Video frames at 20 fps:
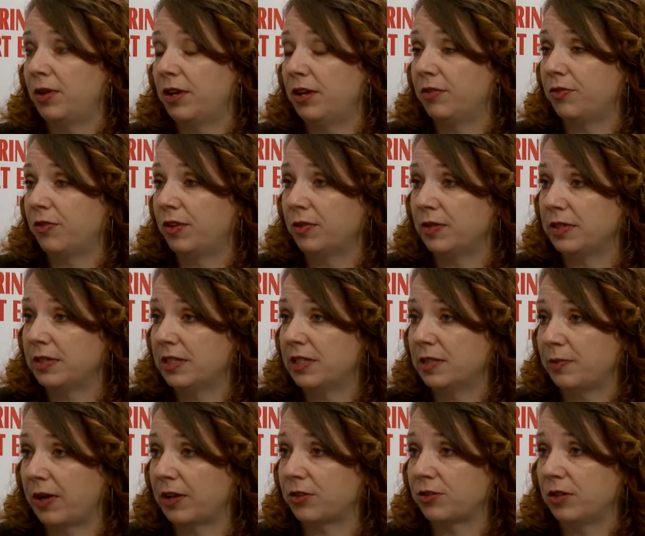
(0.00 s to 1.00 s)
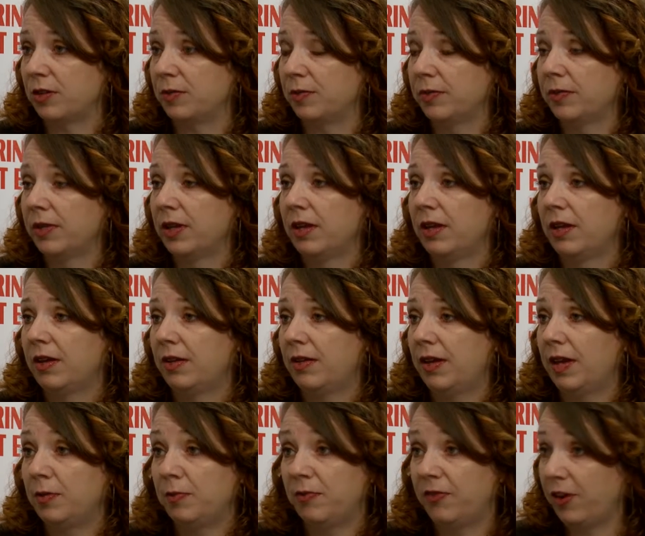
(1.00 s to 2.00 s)
radio frequency spectrum
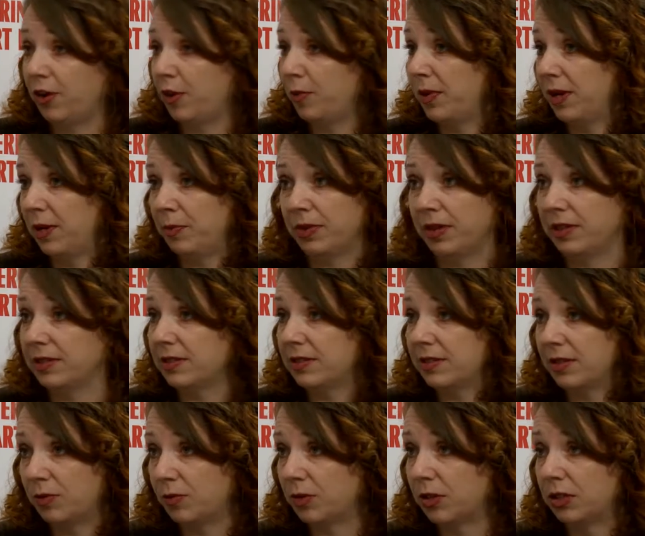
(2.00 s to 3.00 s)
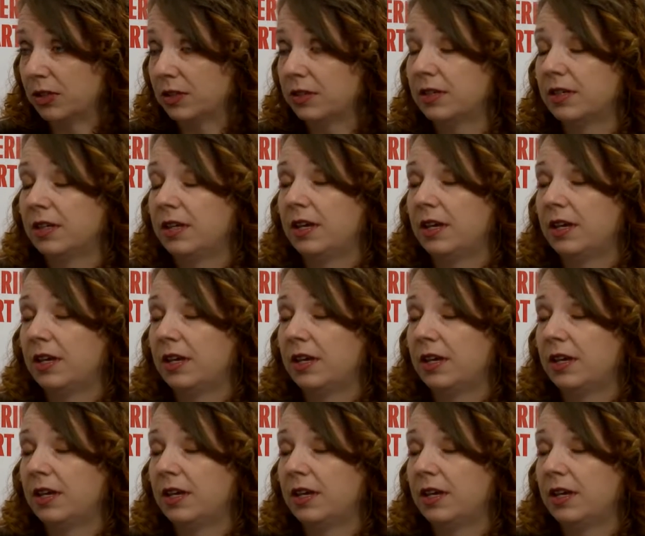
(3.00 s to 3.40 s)
in very many places in the world.